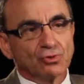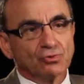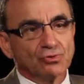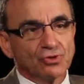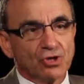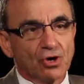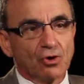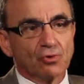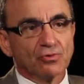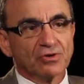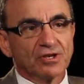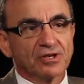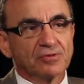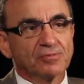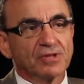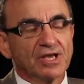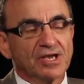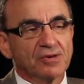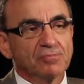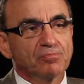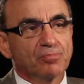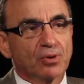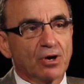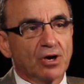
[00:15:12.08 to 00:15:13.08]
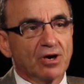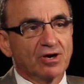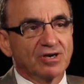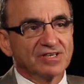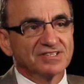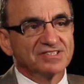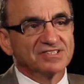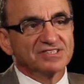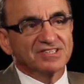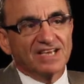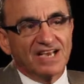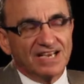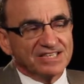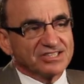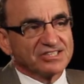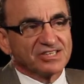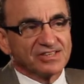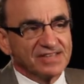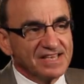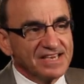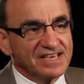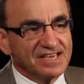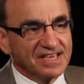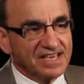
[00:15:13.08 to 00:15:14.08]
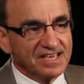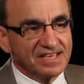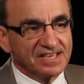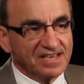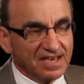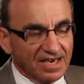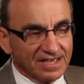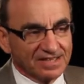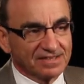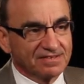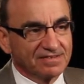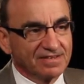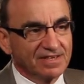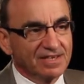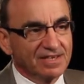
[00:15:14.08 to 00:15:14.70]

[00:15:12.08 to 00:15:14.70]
known in parlance as leaky gut.